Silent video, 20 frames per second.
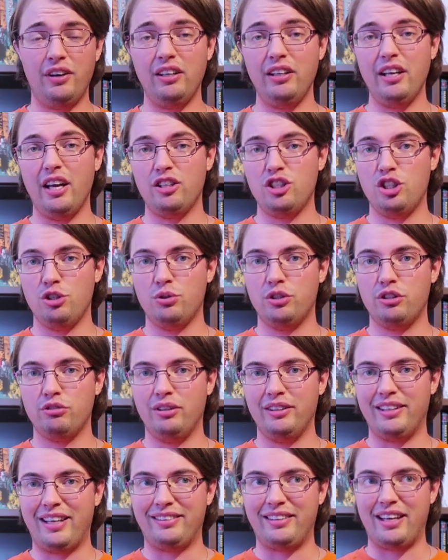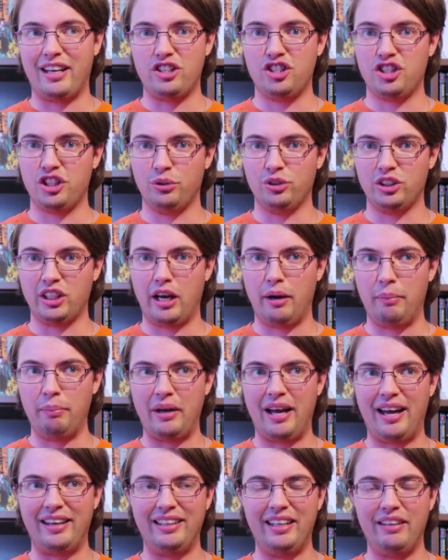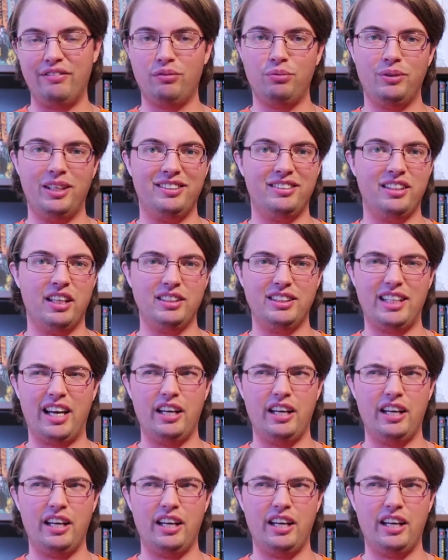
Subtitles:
fairly unusual that that shows up, and even when it does,